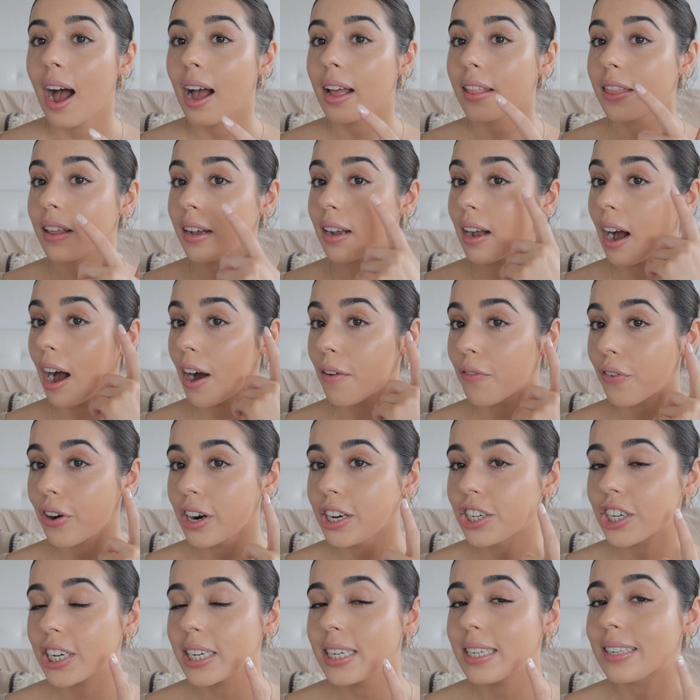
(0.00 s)
The
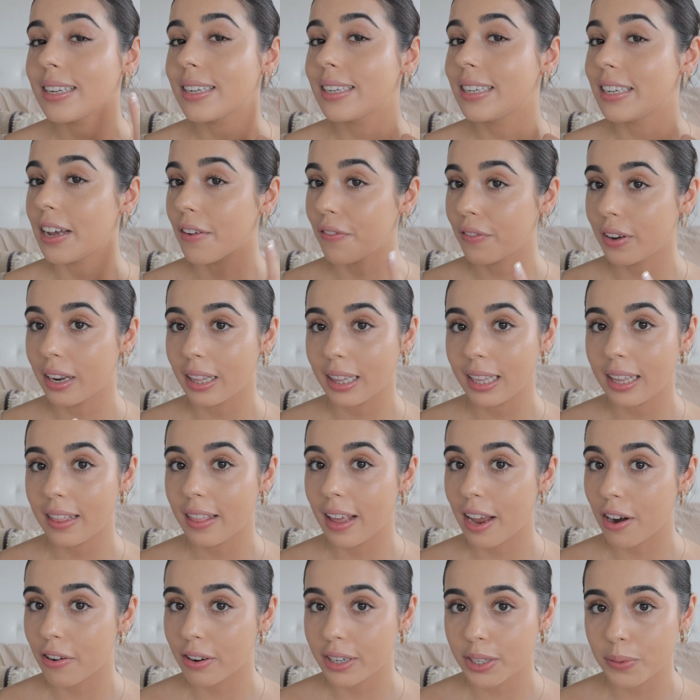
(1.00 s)
coverage is definitely
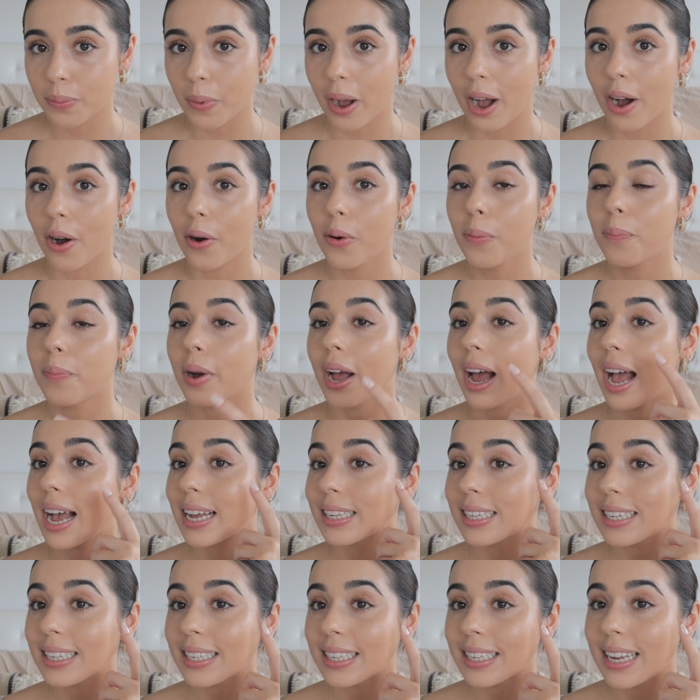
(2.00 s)
there as well, but
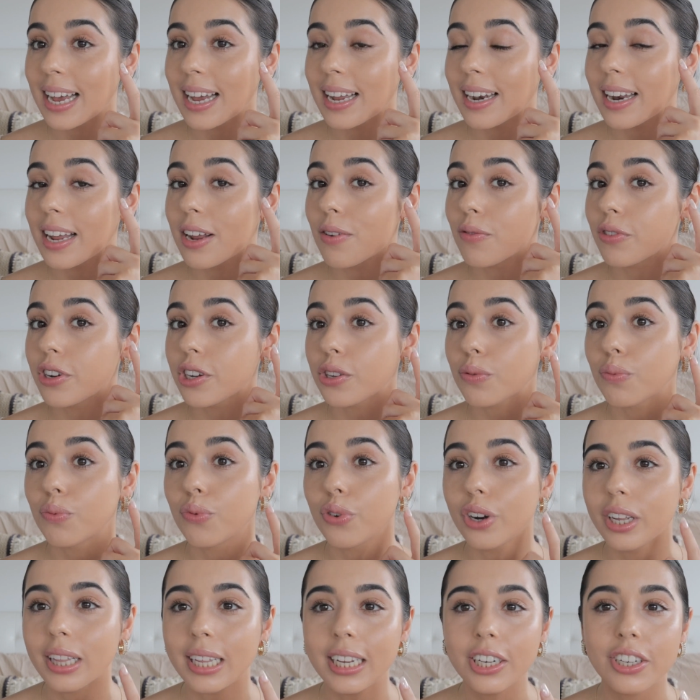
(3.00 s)
as it said, it just
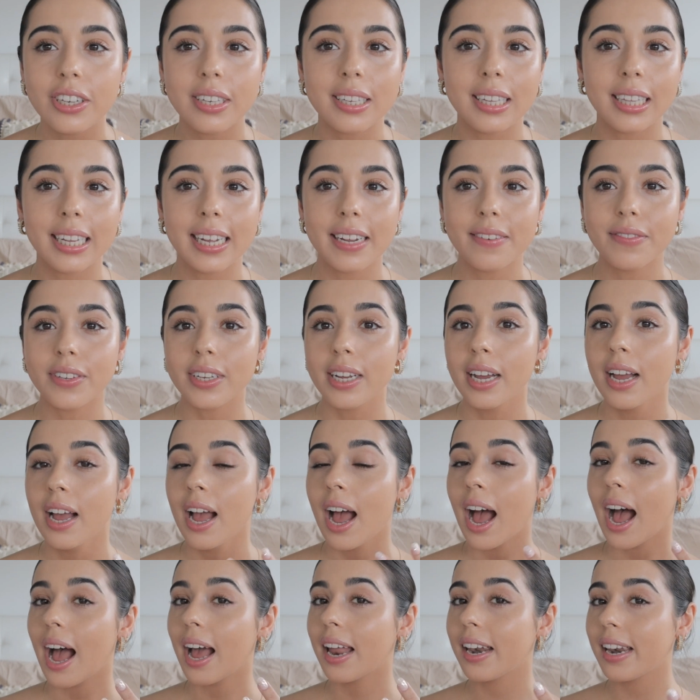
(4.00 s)
really just leaves
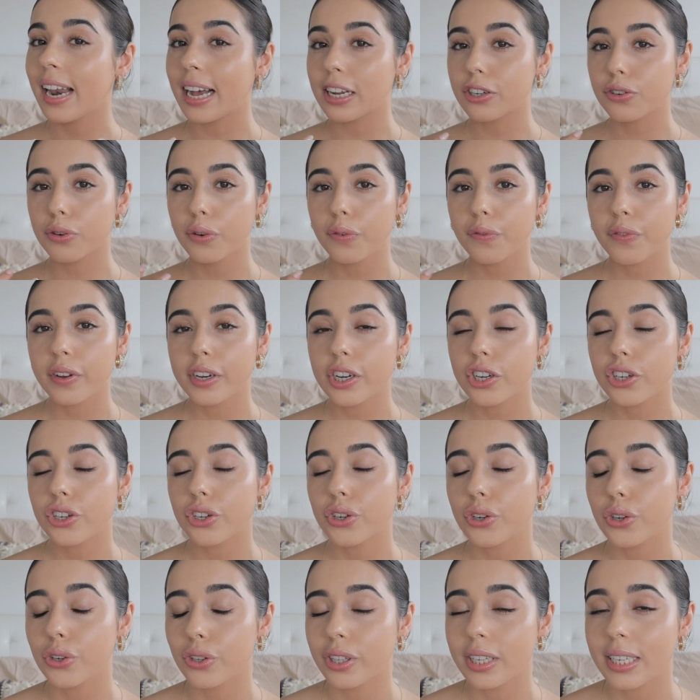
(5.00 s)
a natural finish
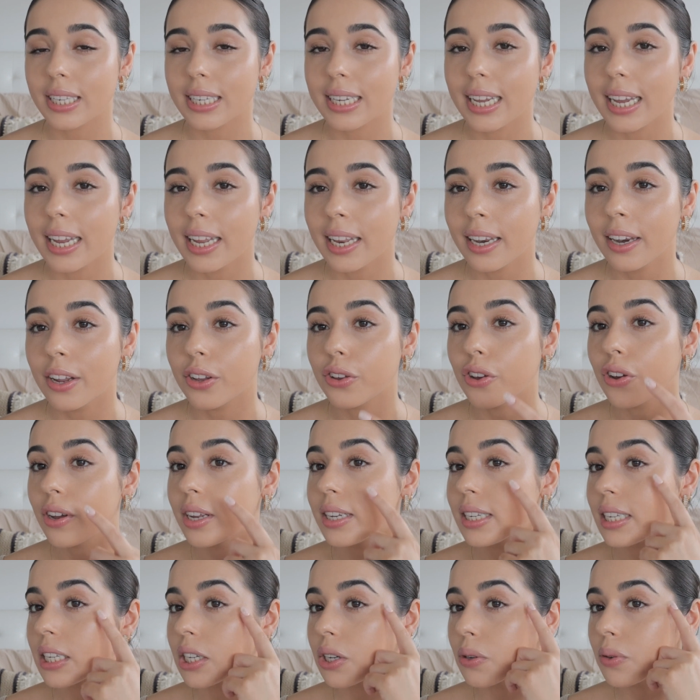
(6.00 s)
to the skin. You
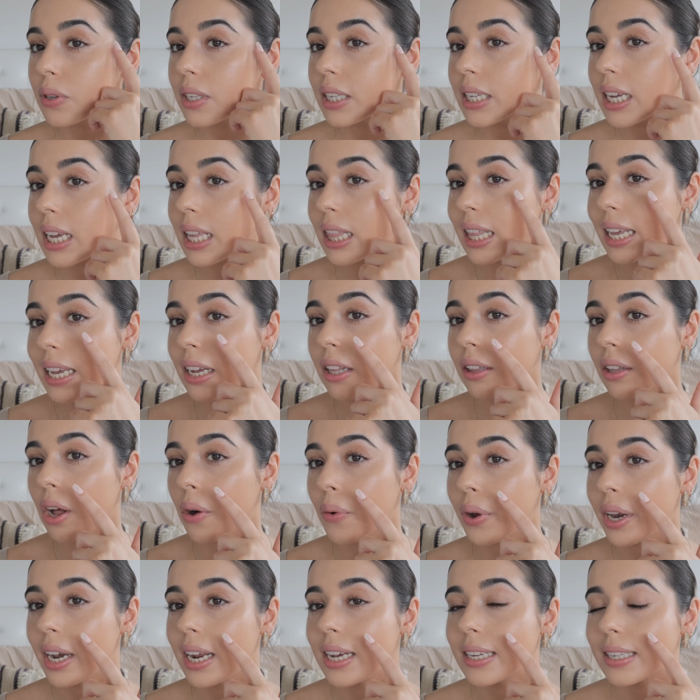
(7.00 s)
can still see the
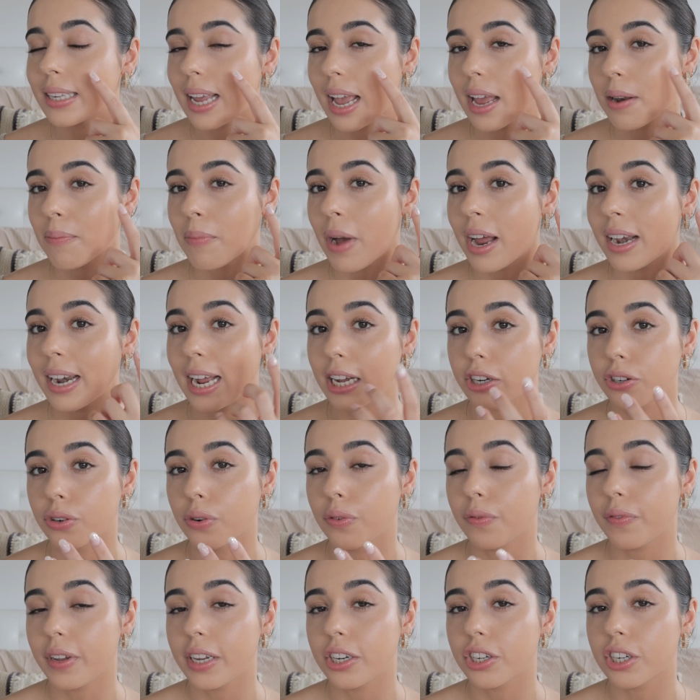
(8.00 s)
glowiness and my
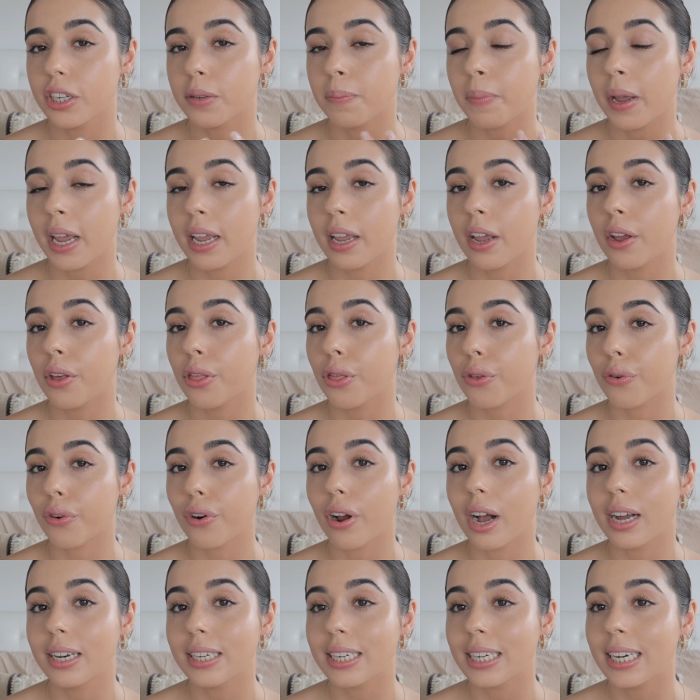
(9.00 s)
natural features peeking
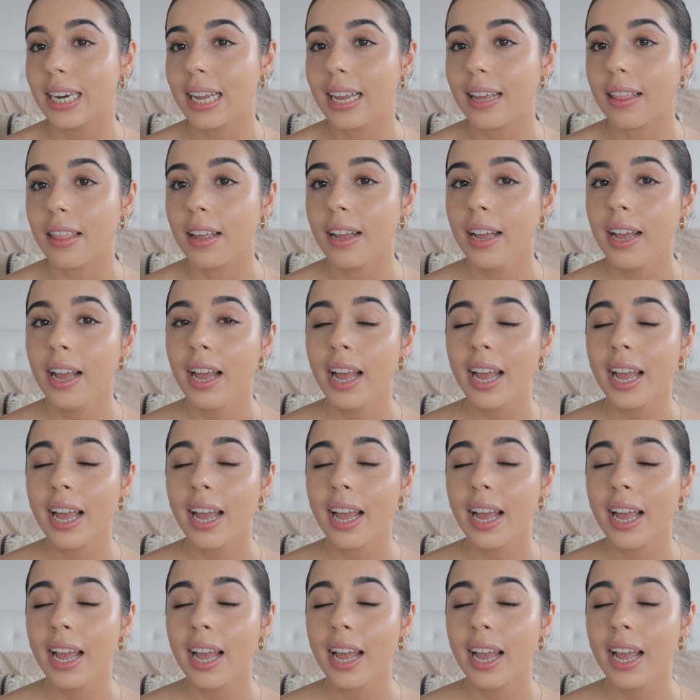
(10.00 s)
through underneath.